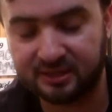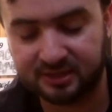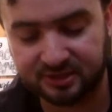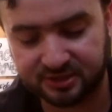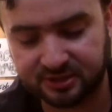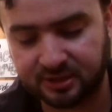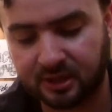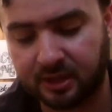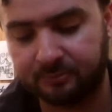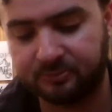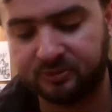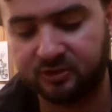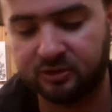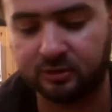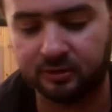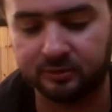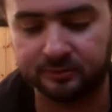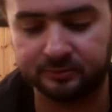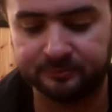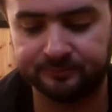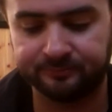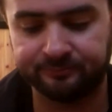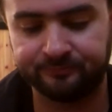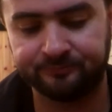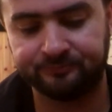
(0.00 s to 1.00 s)
this up, too.
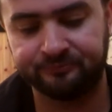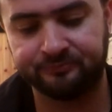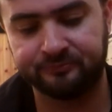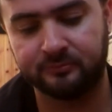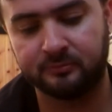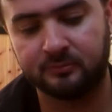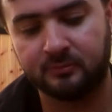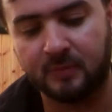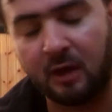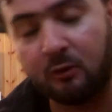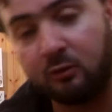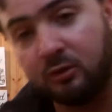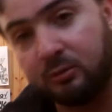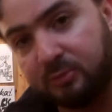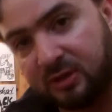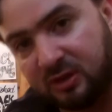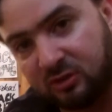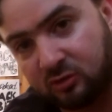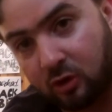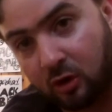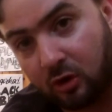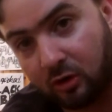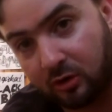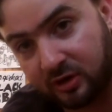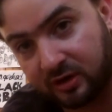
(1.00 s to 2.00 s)
I wouldn't be
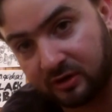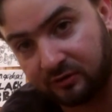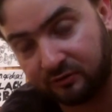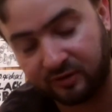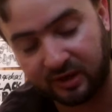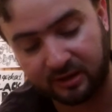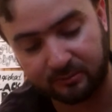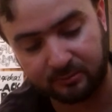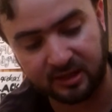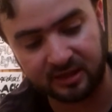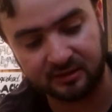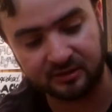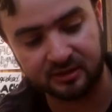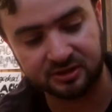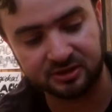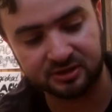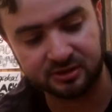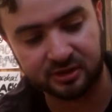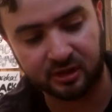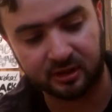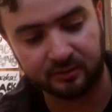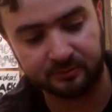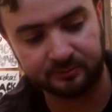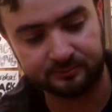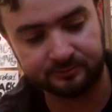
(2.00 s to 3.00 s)
talking if I made this
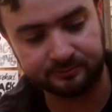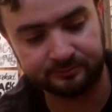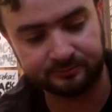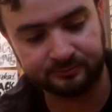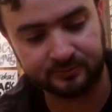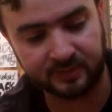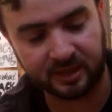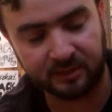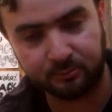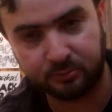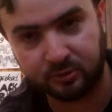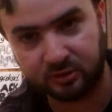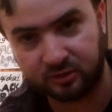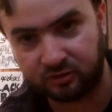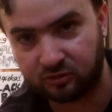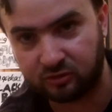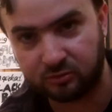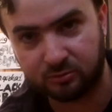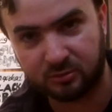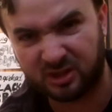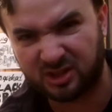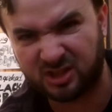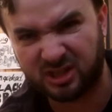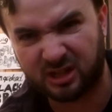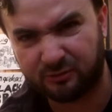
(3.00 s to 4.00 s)
up. I'd put too
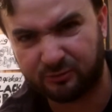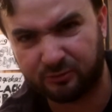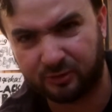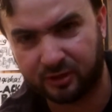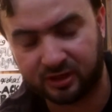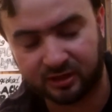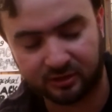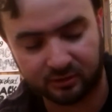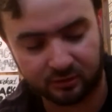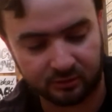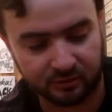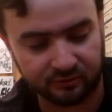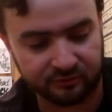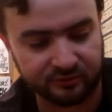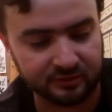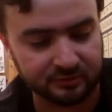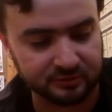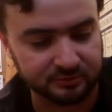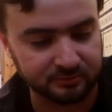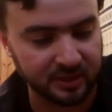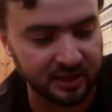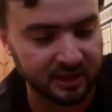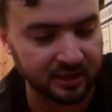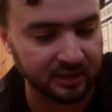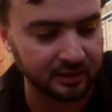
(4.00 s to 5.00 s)
much effort into it if I
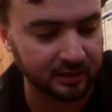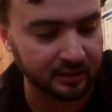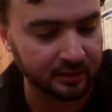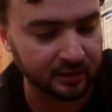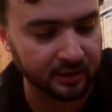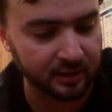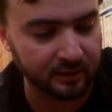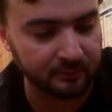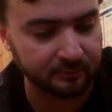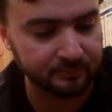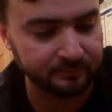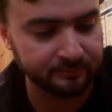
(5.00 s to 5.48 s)
was making it up.